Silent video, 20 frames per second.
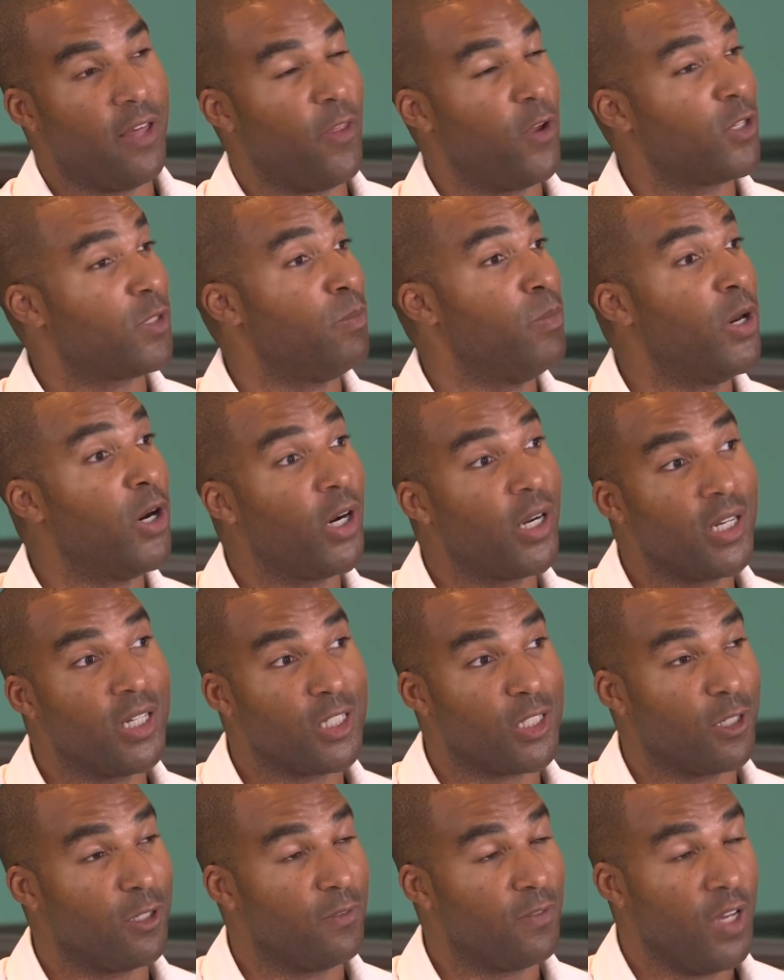and there's
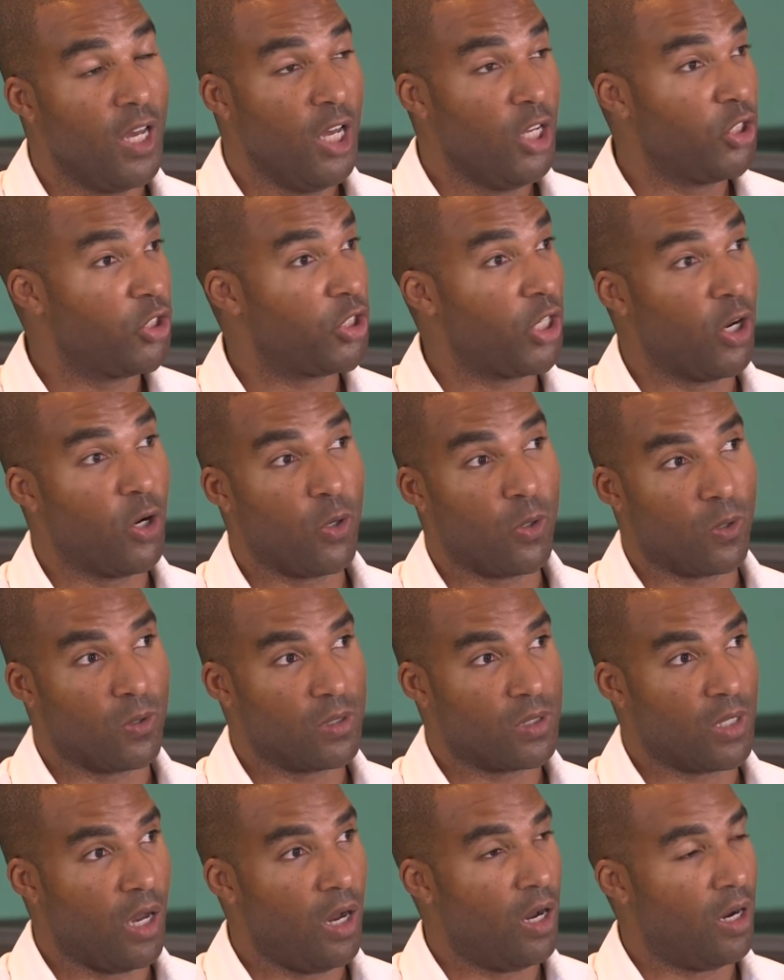millions of
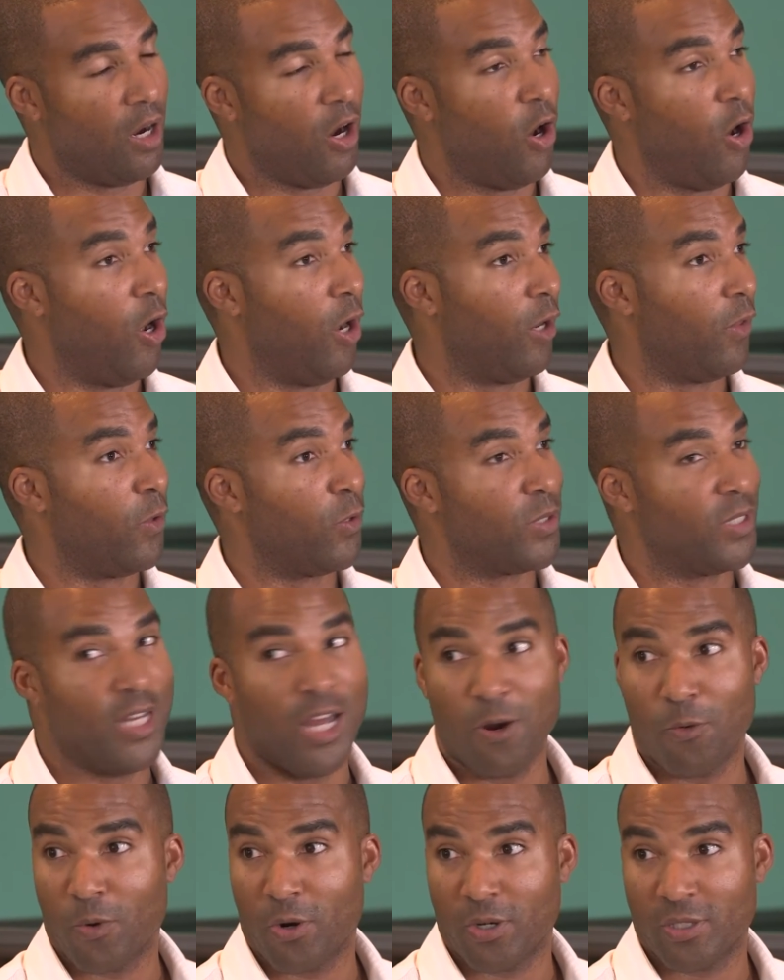shows on all of those
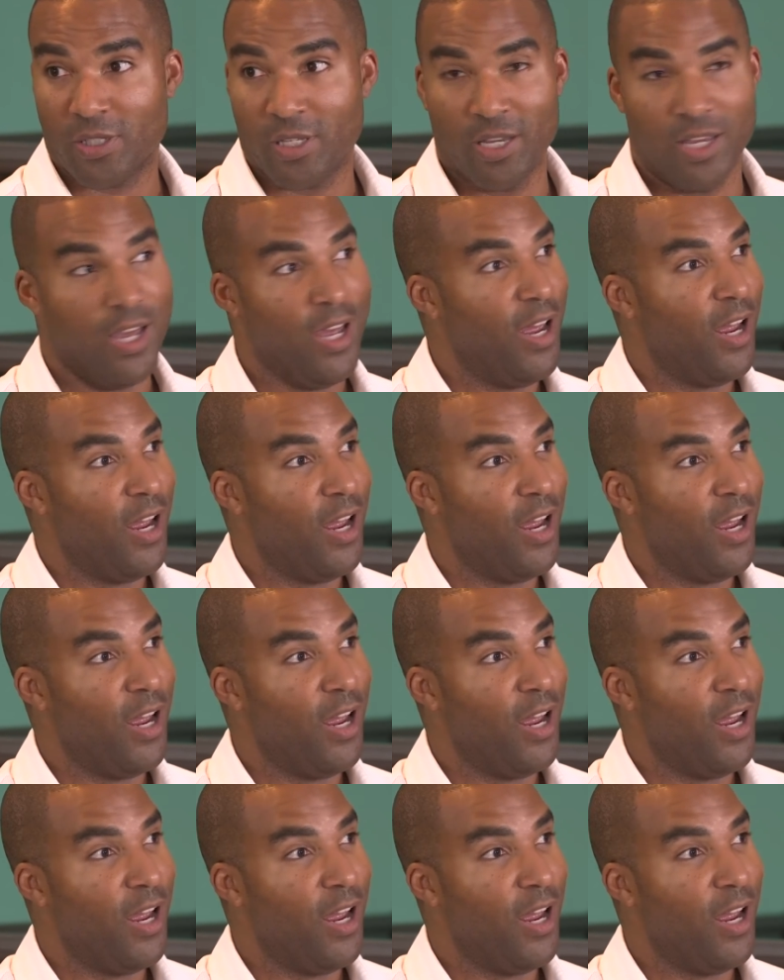networks.